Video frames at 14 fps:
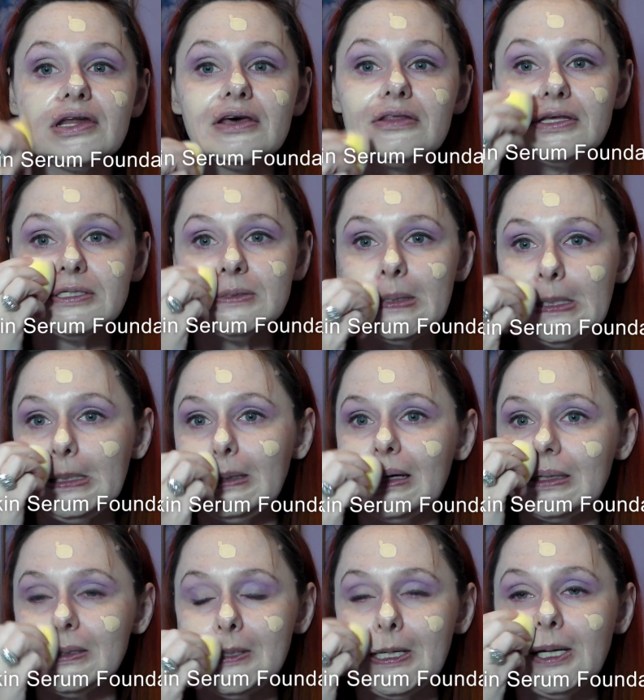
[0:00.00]
Now this
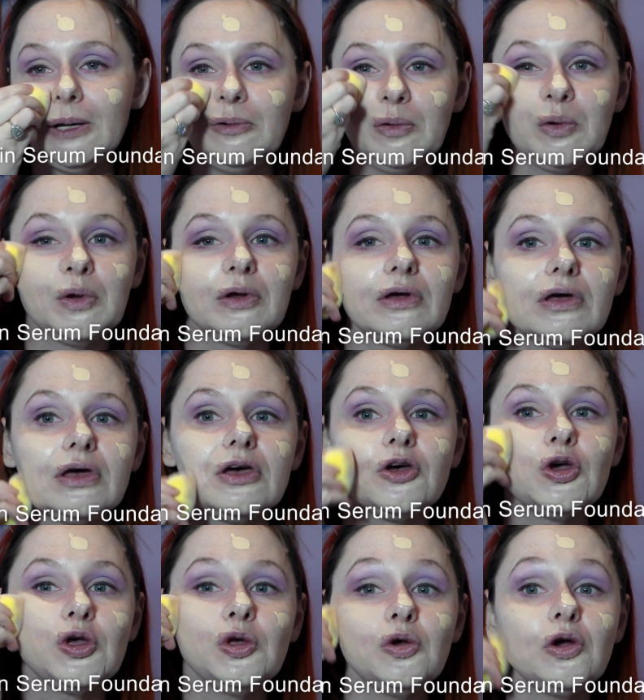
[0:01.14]
foundation,
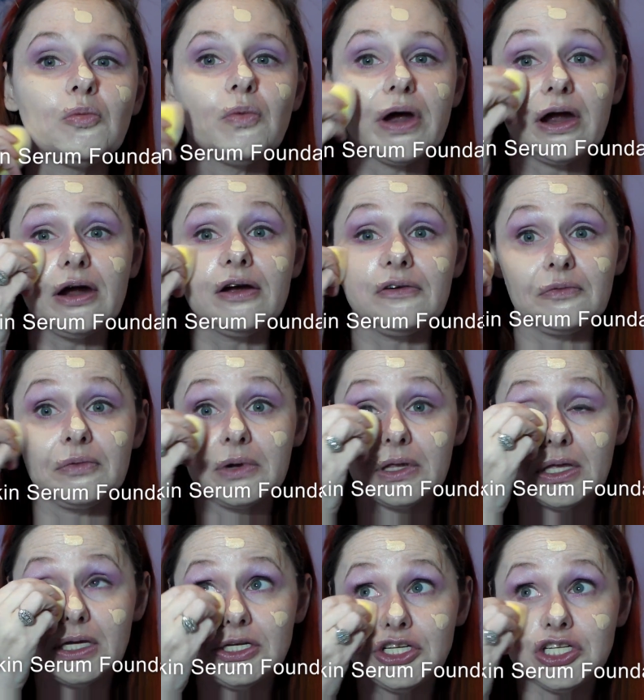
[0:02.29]
you can wear it
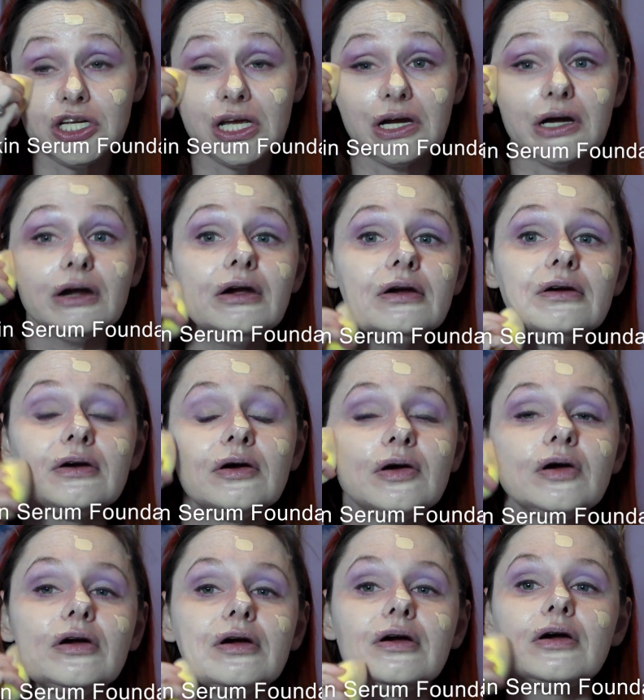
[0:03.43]
really sheer,
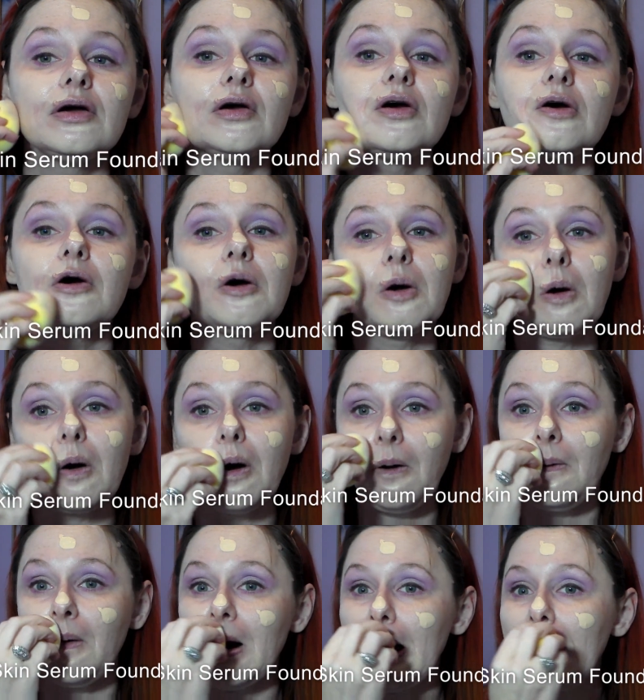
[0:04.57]

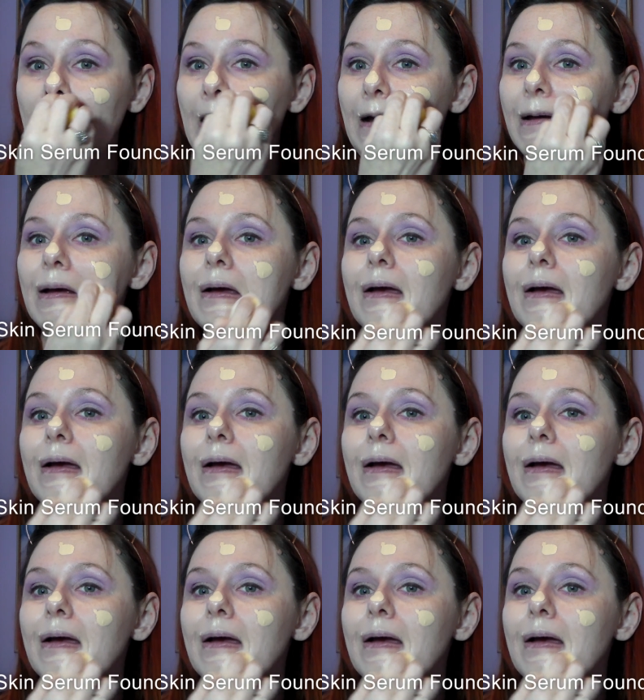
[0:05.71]
or